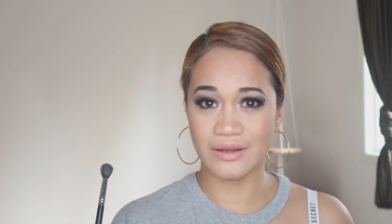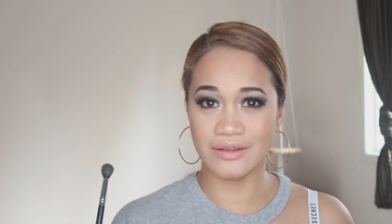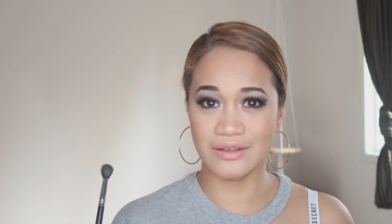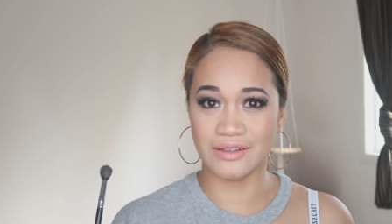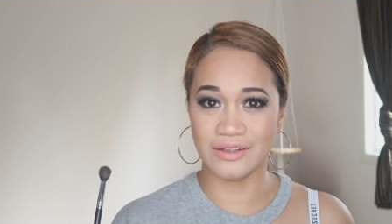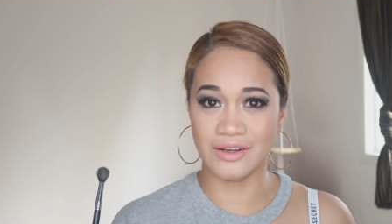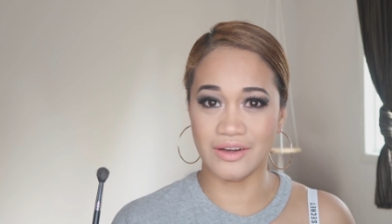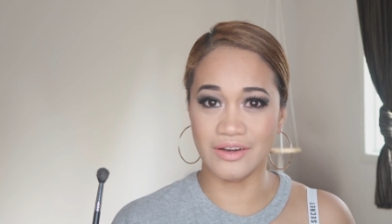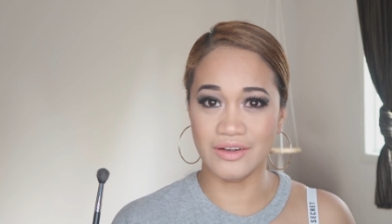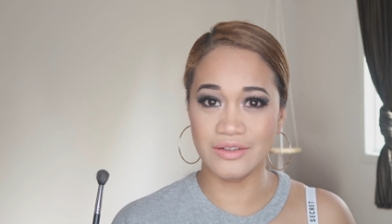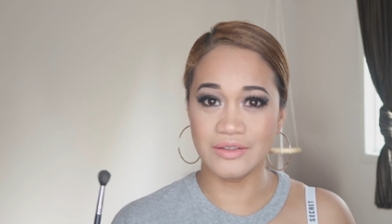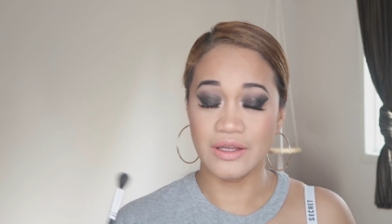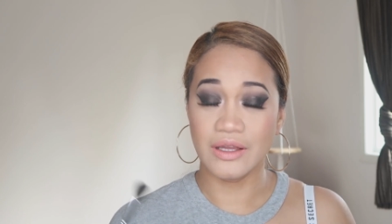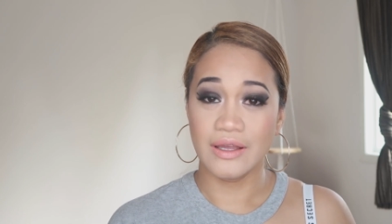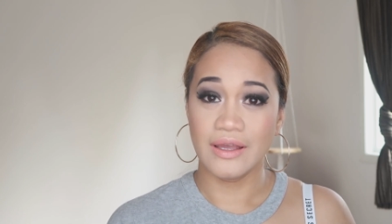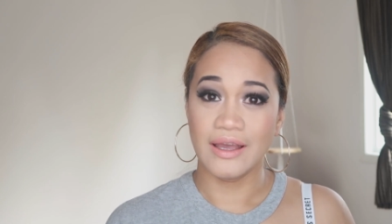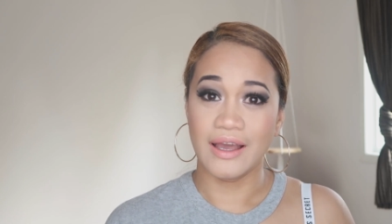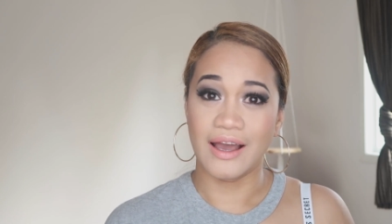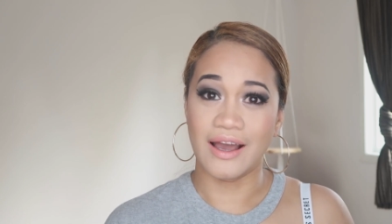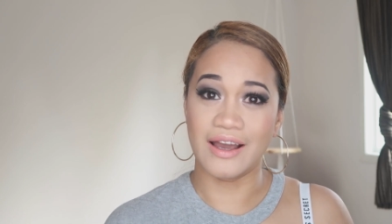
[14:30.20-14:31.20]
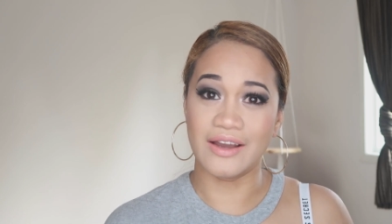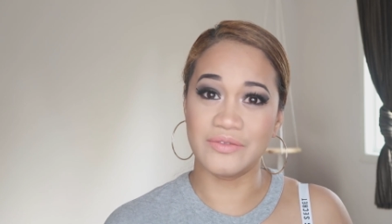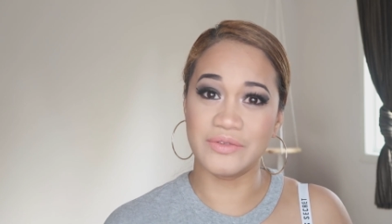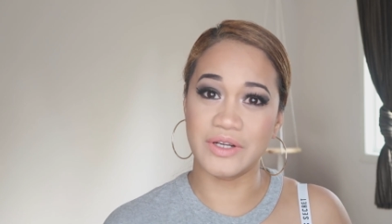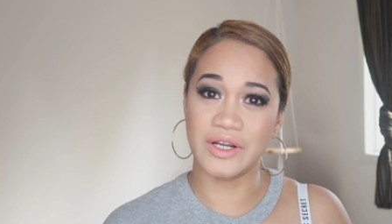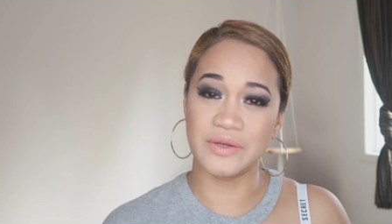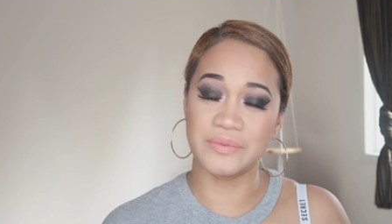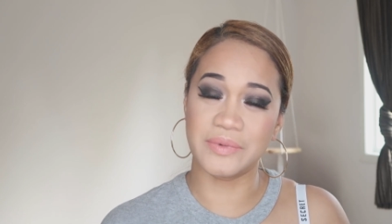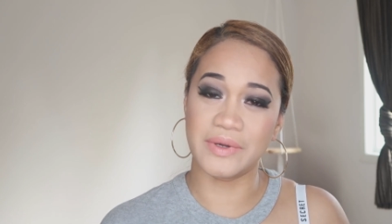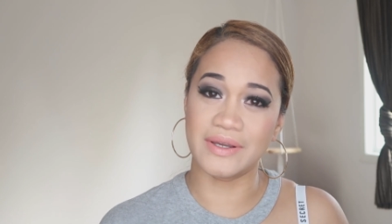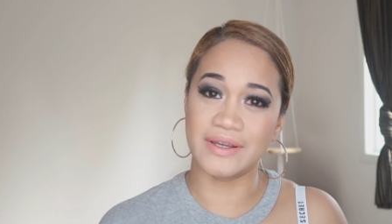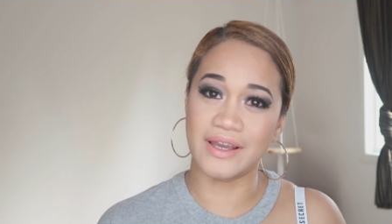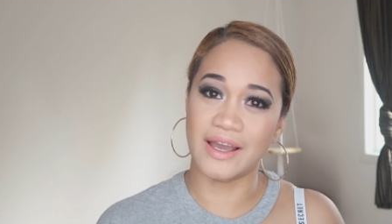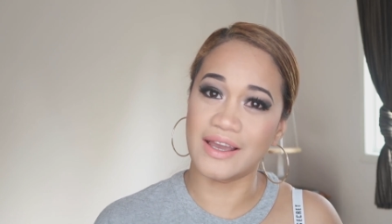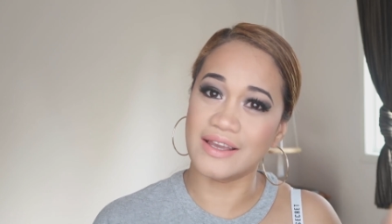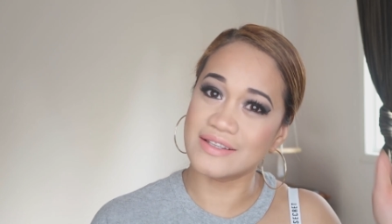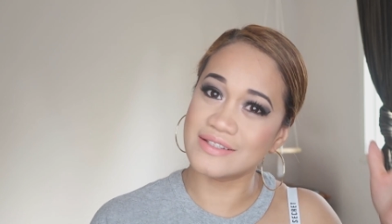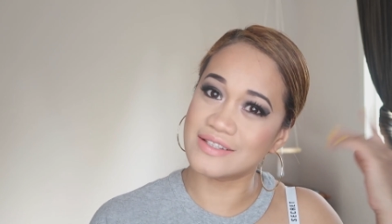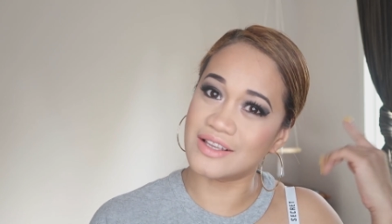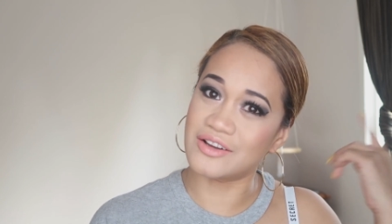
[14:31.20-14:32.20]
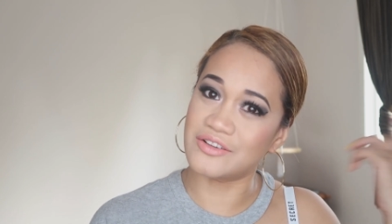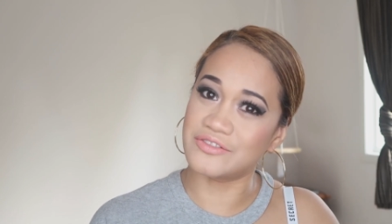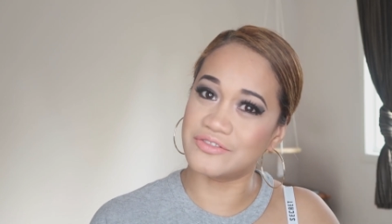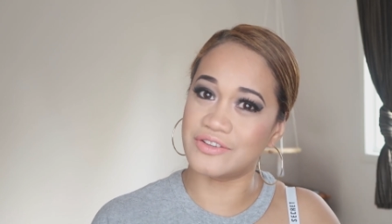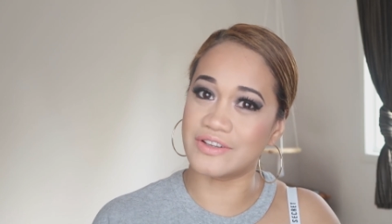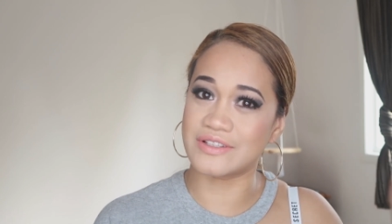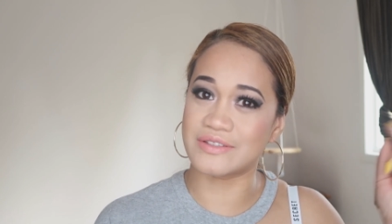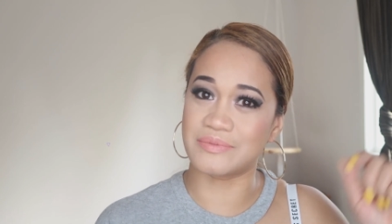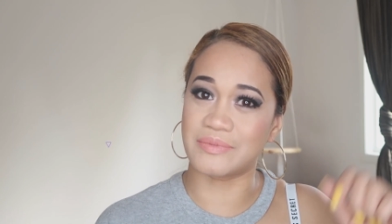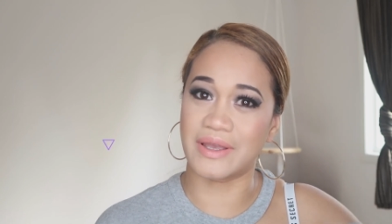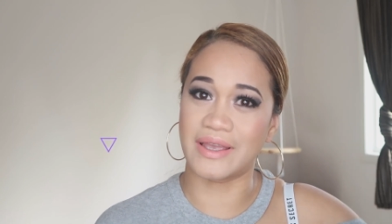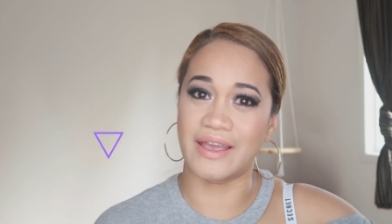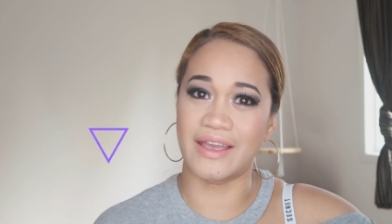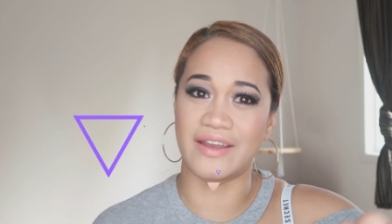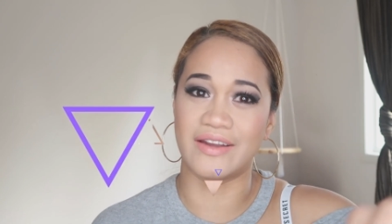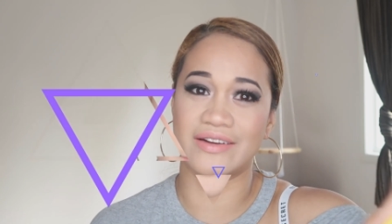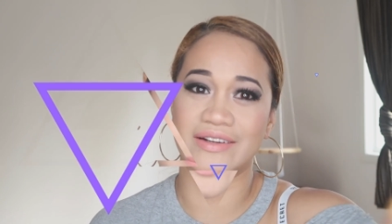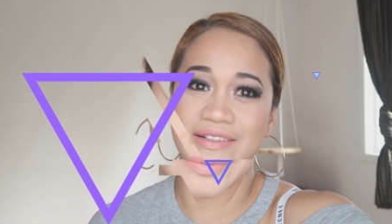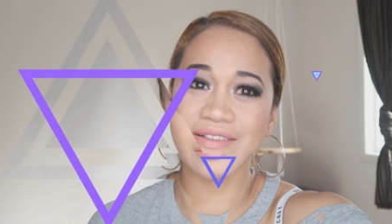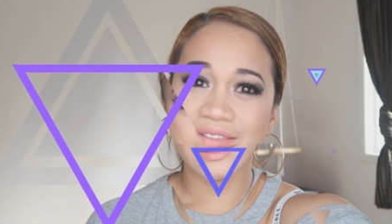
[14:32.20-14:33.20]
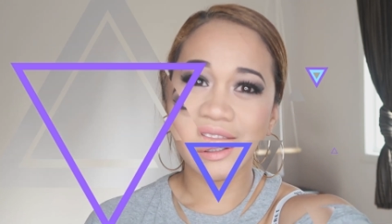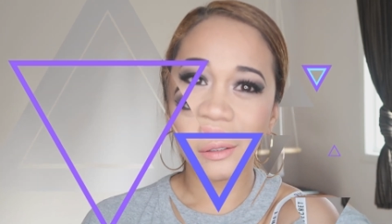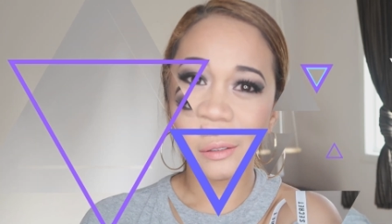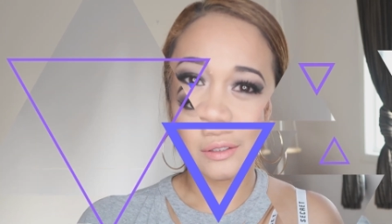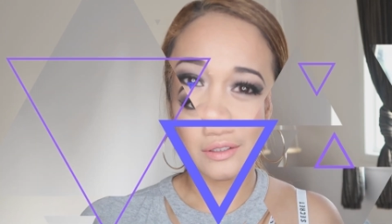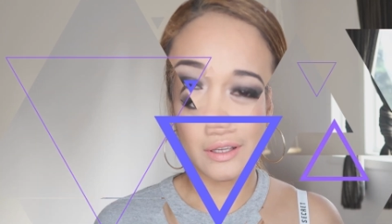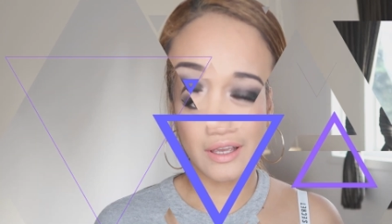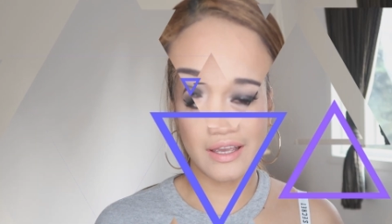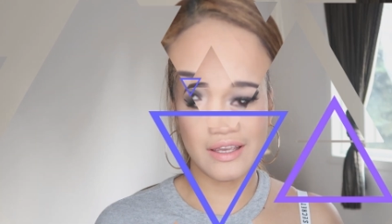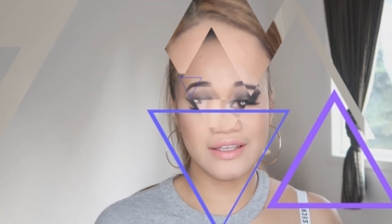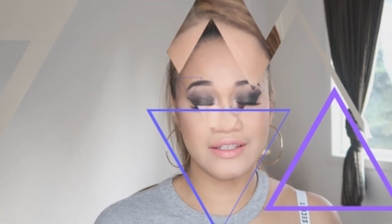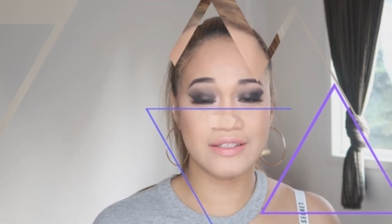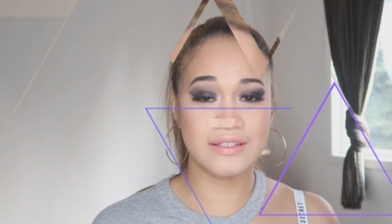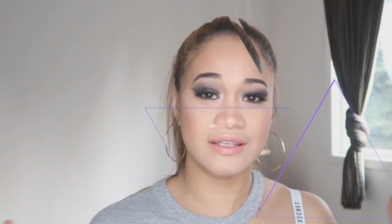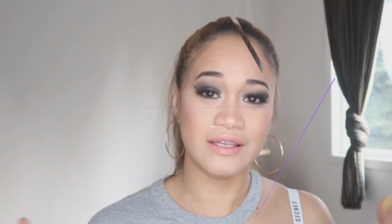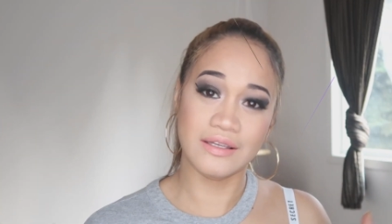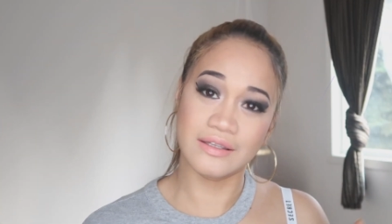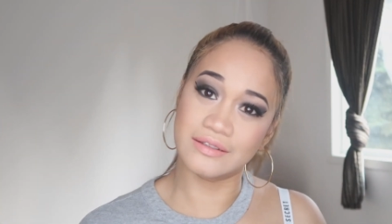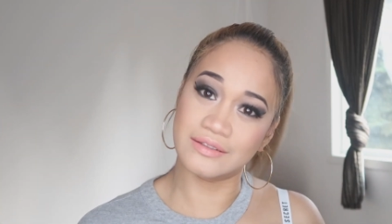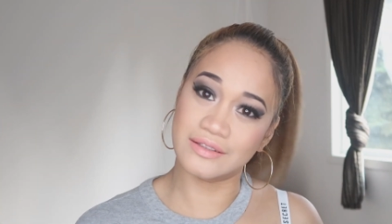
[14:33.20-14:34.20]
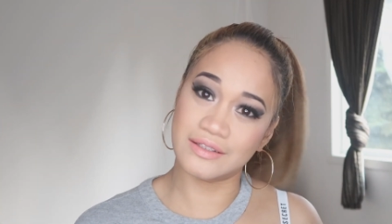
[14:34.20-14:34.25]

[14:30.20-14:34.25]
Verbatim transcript: there you go i'll be right back guys i'll fix my hair so guys